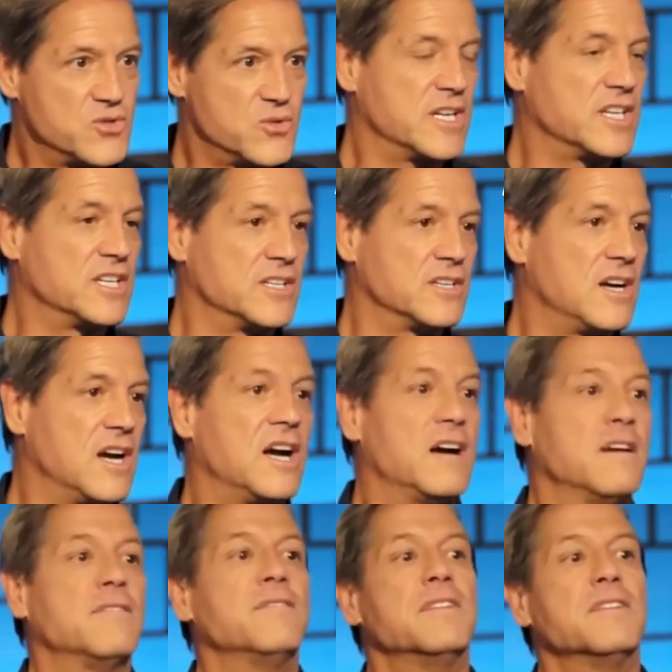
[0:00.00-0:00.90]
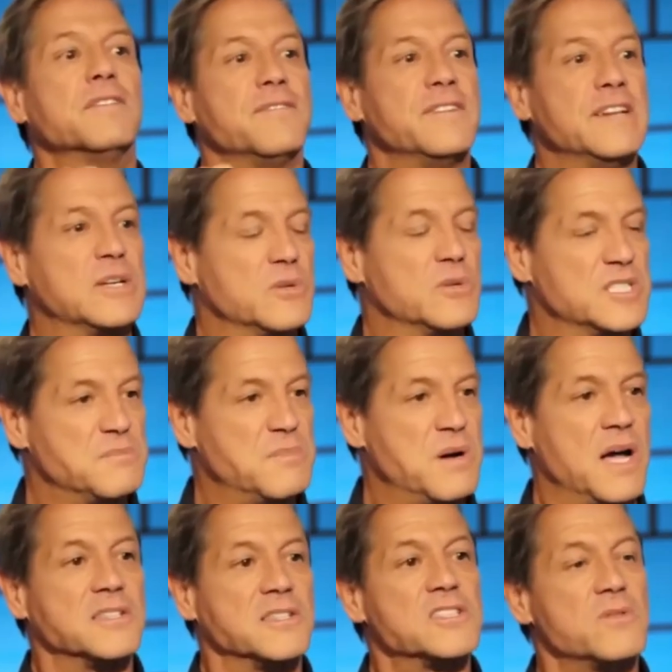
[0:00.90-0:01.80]
trigger of the fear
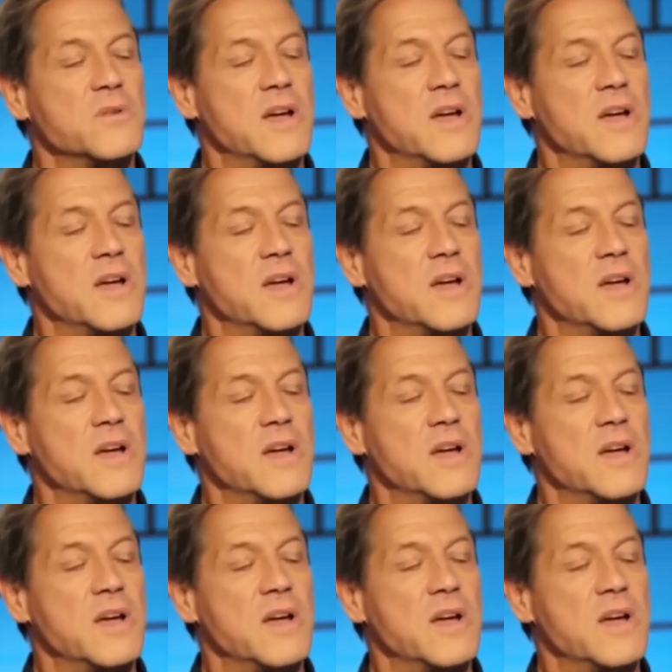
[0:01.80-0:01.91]
response,